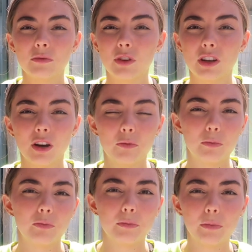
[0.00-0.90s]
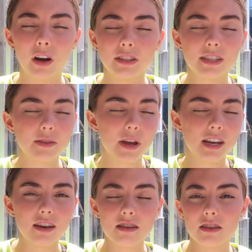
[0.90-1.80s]
you know,
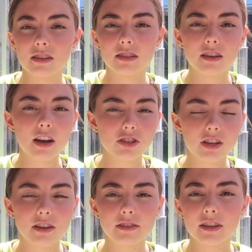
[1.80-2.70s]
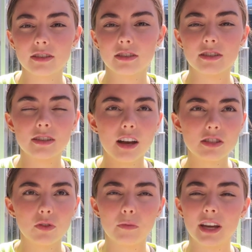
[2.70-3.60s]
participated in the discussions,
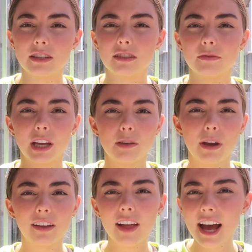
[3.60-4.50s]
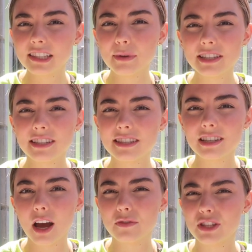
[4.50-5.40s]
discussed with my classmates and
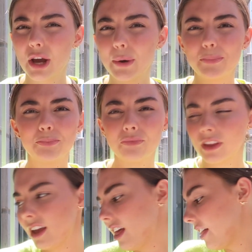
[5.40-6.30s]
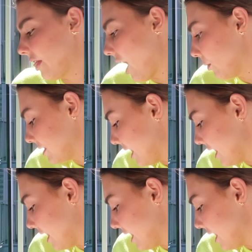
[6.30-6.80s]
stuff. So that was